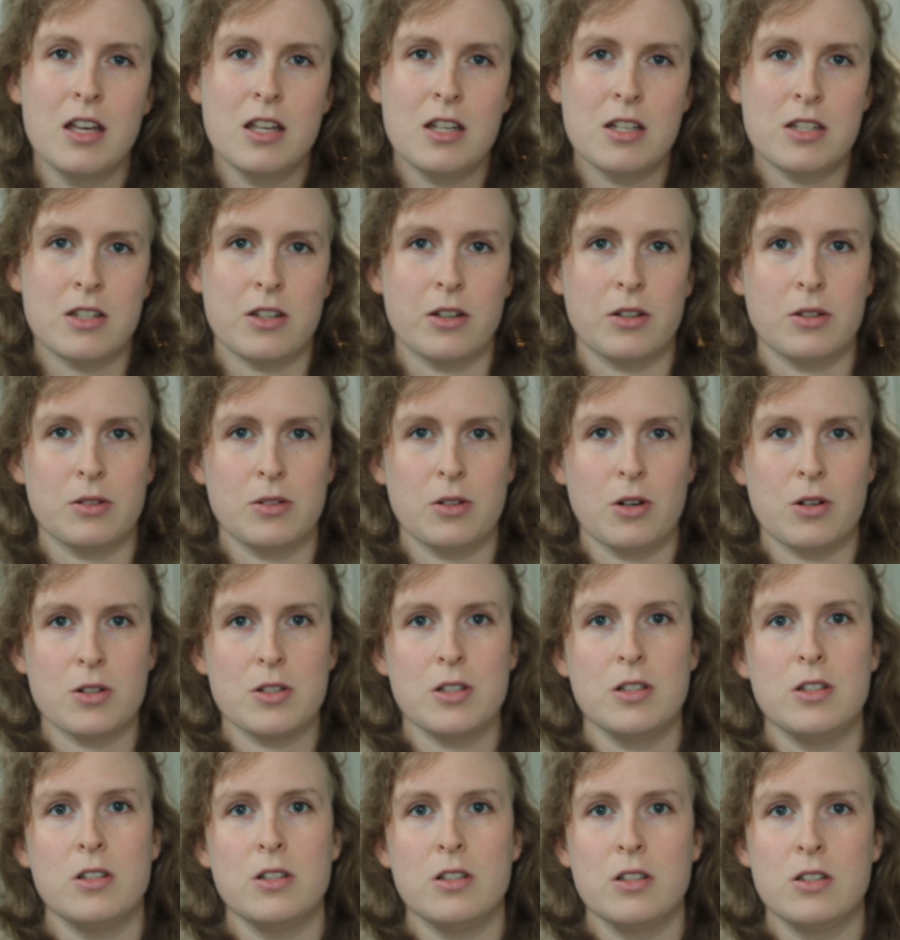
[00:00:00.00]
So
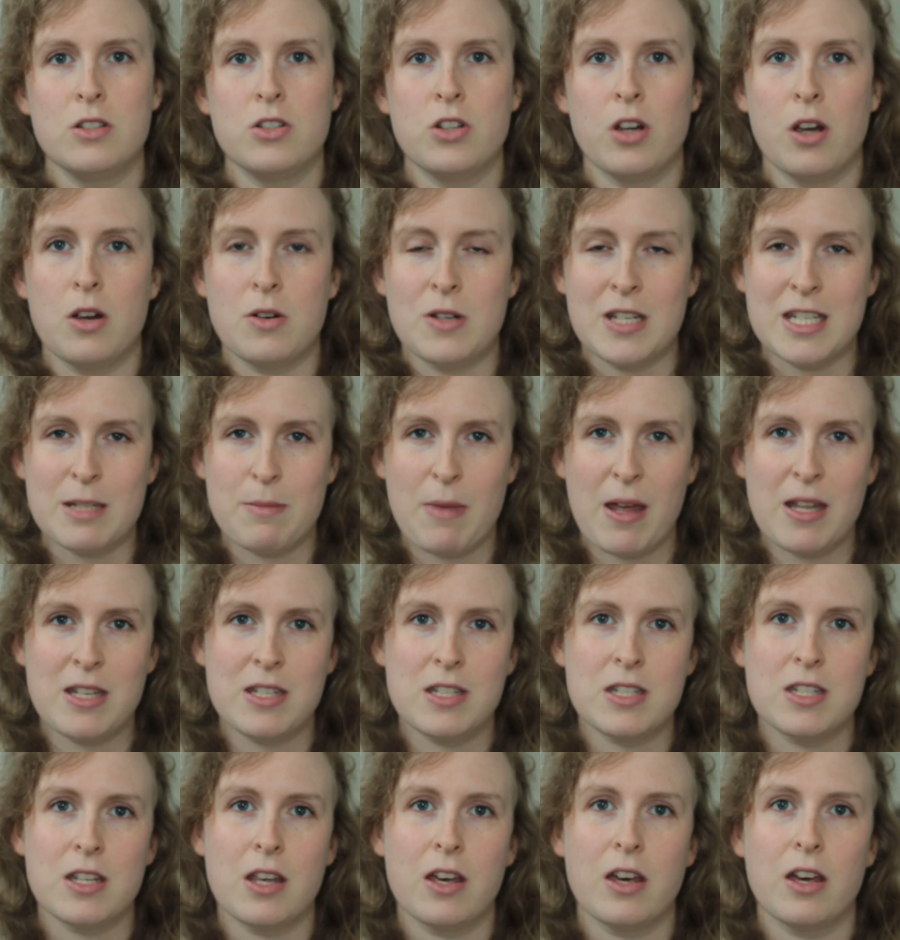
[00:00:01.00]
Dr. Joe
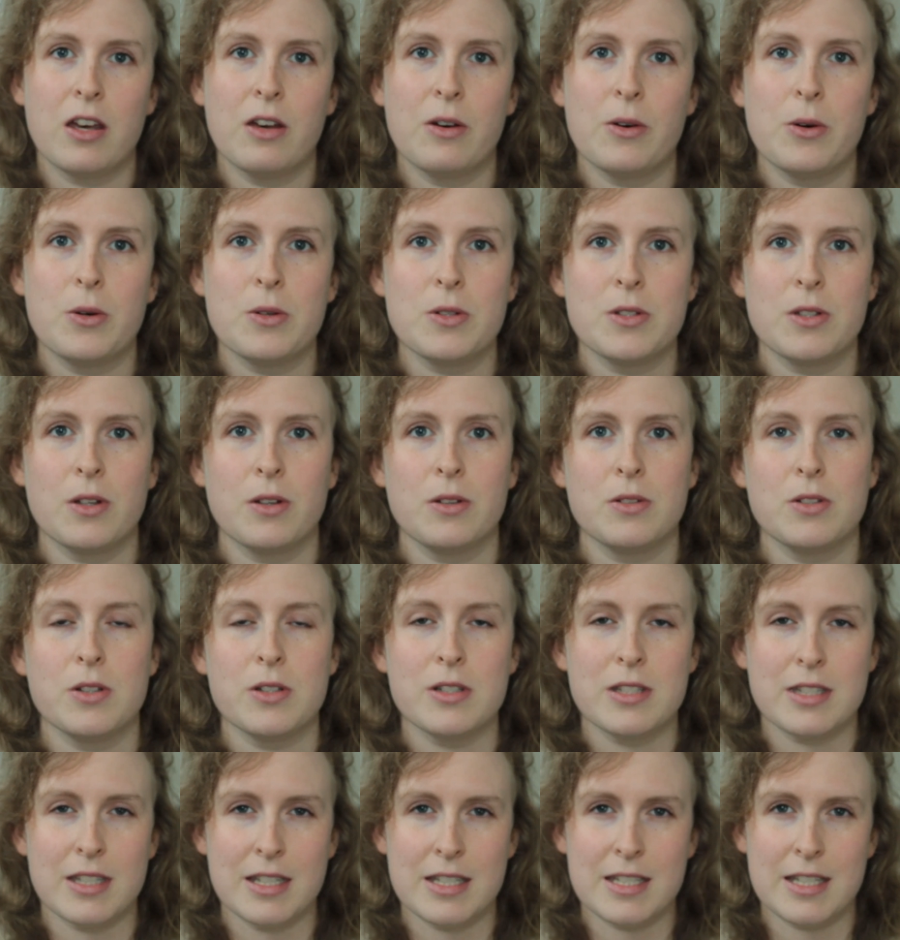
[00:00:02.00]
Dispenza also
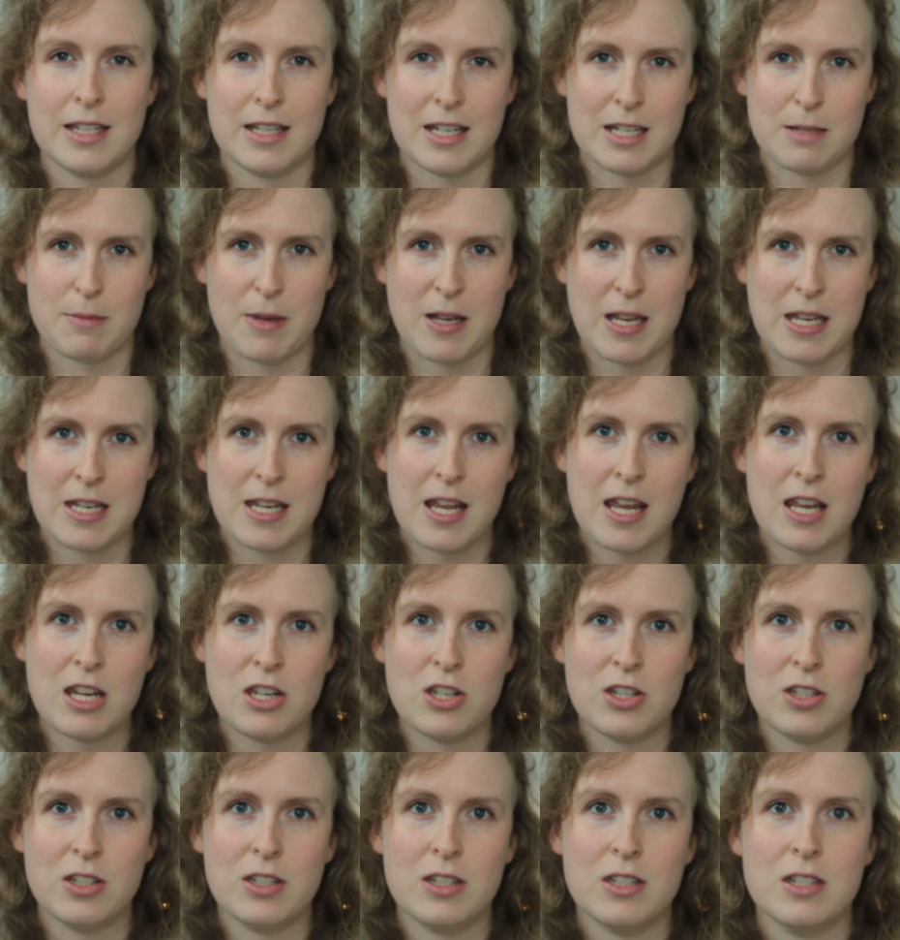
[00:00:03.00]
does this in his
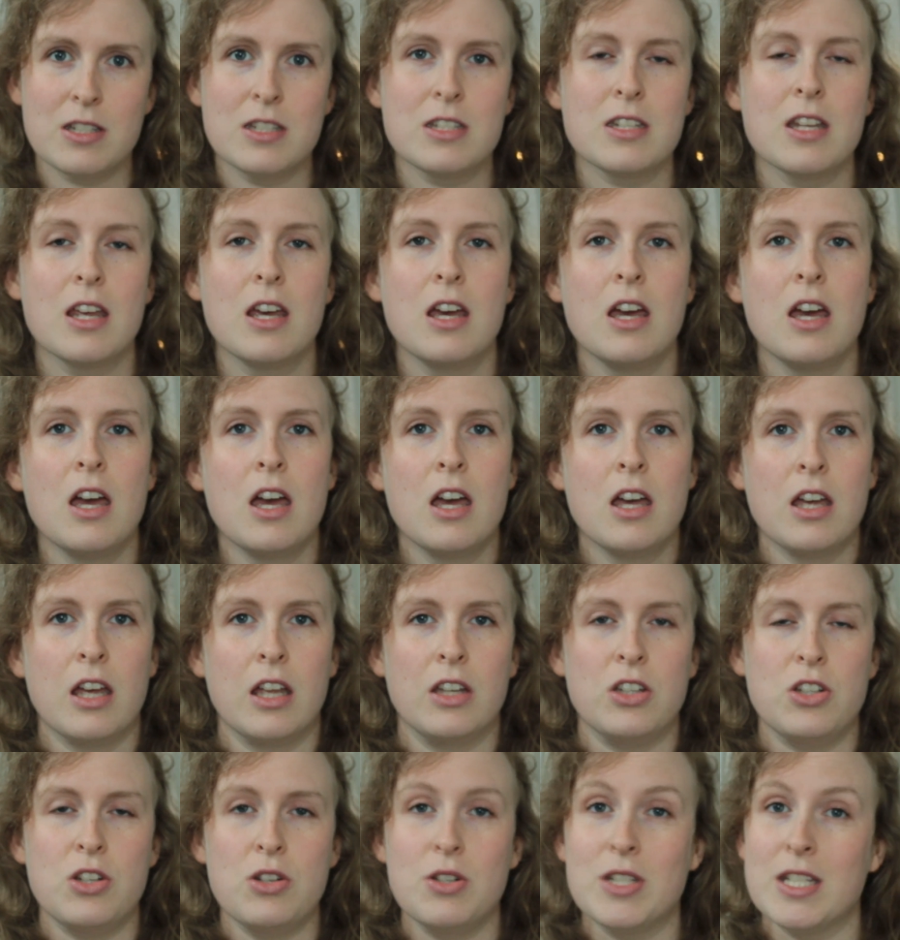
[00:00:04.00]
meditations
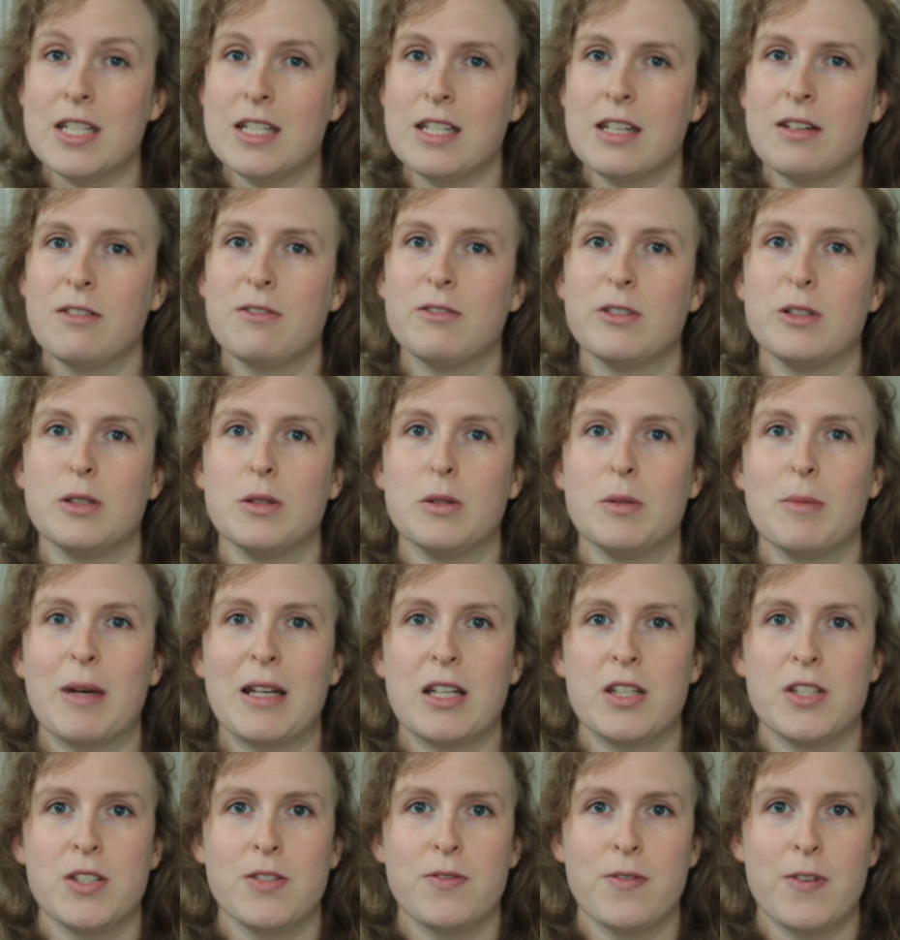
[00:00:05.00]
and uses it for
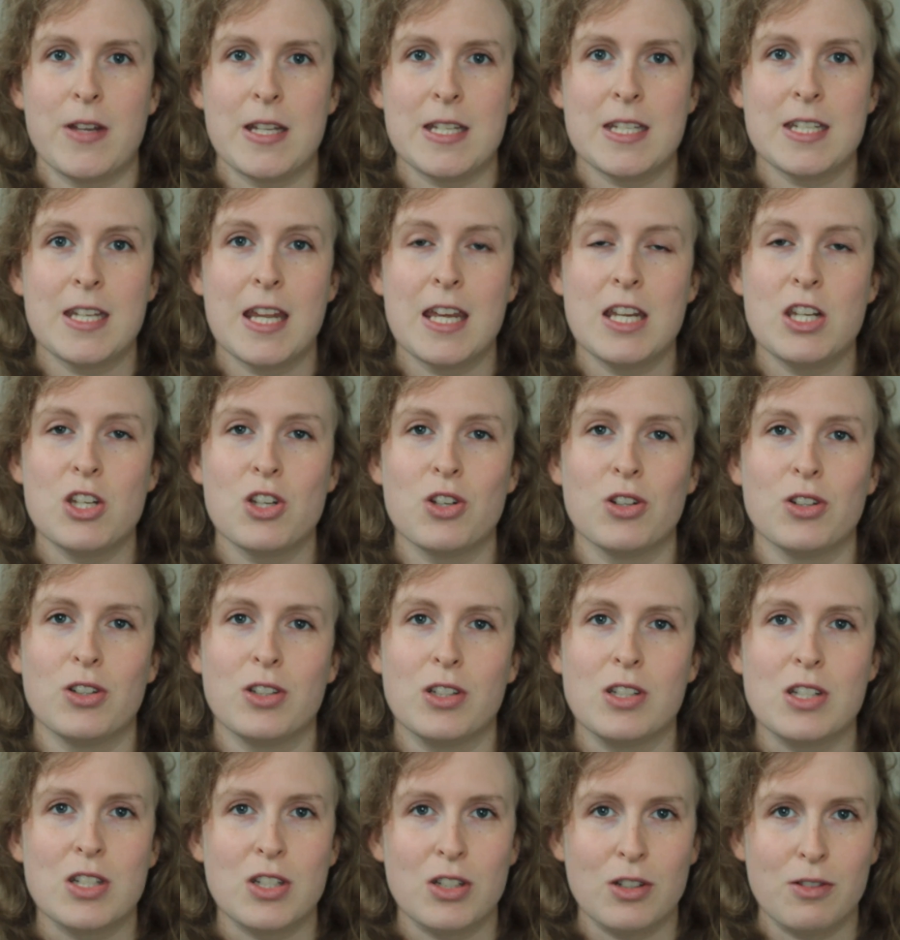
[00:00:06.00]
manifestation
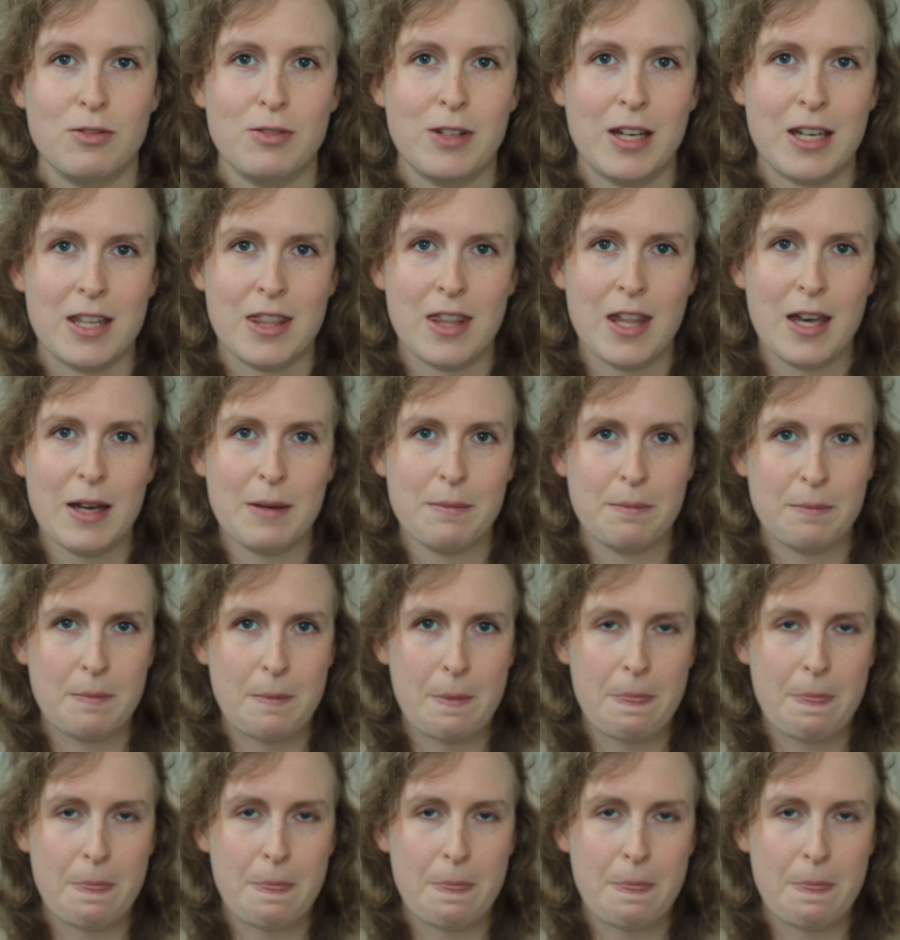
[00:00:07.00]
and stuff like that.